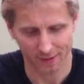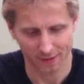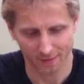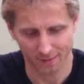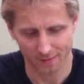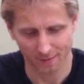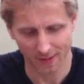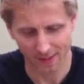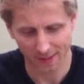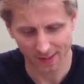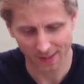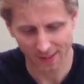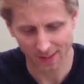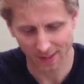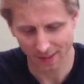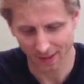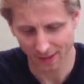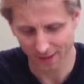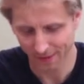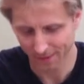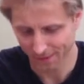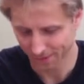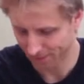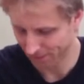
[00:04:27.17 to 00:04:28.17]
mix
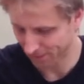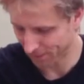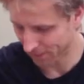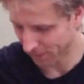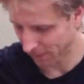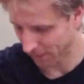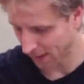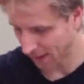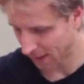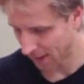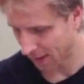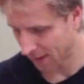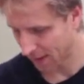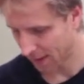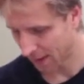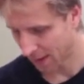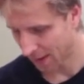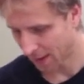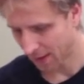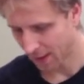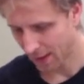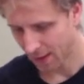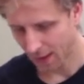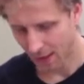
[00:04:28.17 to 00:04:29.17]
here
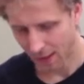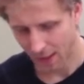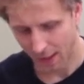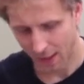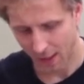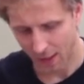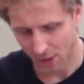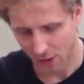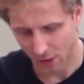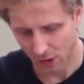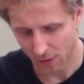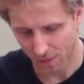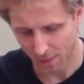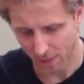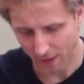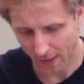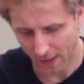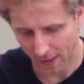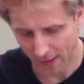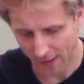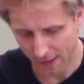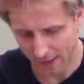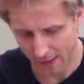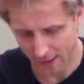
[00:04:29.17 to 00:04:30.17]
and just
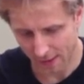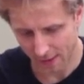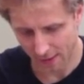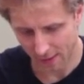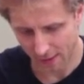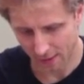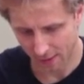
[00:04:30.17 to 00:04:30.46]
place